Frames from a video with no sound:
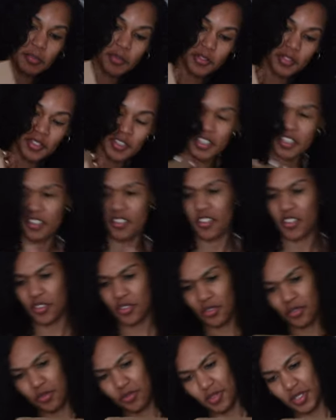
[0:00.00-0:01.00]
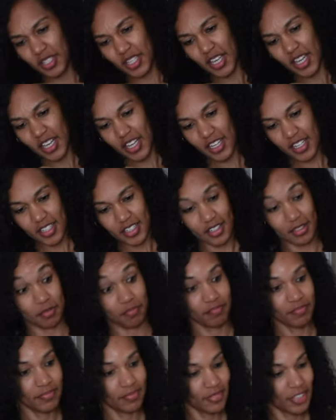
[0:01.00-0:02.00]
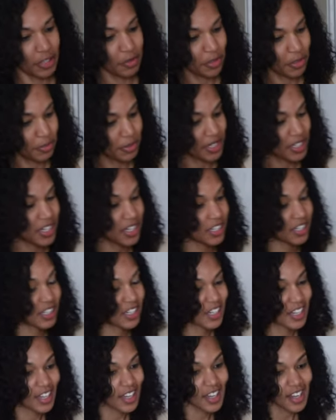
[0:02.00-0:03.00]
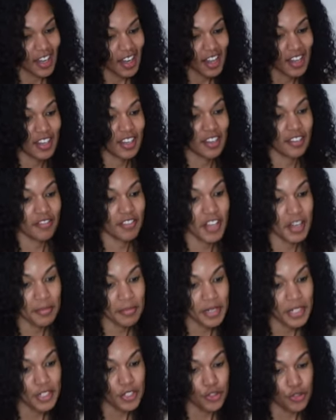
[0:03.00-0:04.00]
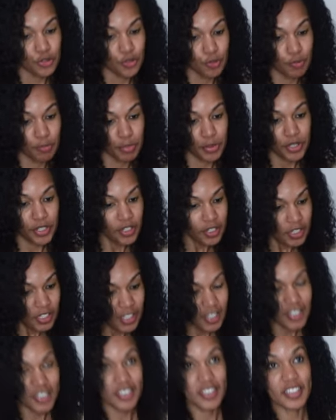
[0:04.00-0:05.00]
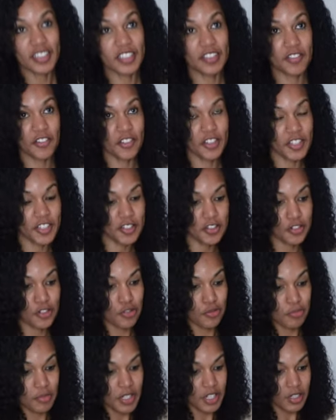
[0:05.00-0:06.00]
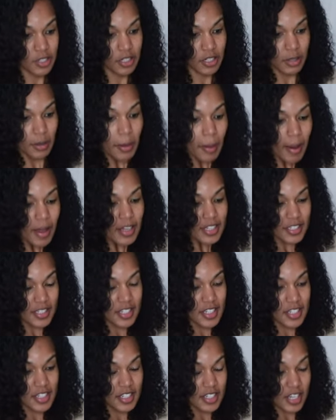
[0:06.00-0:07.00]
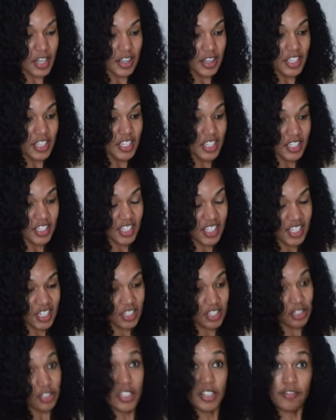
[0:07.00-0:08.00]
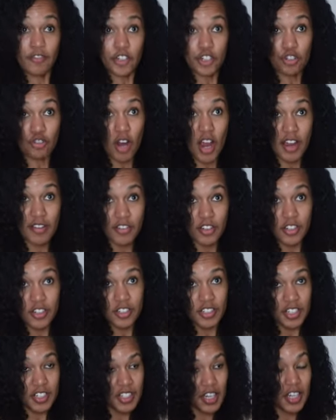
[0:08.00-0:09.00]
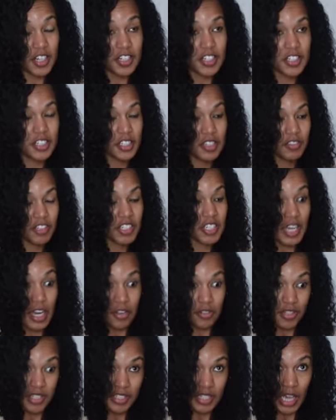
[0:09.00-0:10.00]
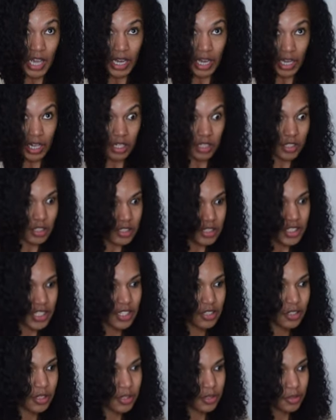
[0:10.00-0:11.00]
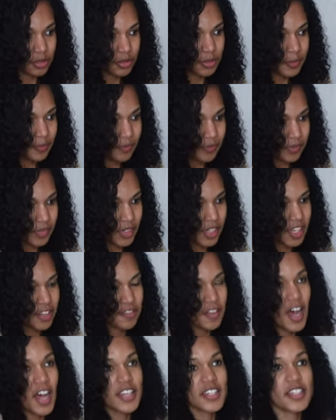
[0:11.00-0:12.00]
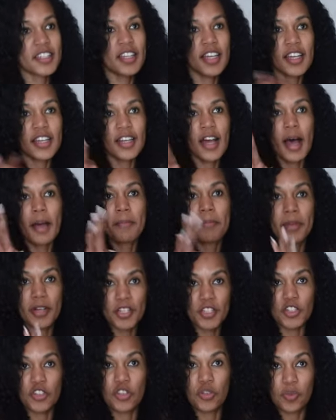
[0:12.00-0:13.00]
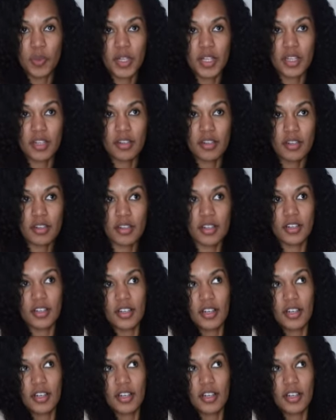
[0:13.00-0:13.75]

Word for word: put the sticker on two sides. Hmm, they weren't playing. I love that my super delivered this to me since the delivery driver decided to leave it downstairs. Hello. If I said I'm buzzing you in,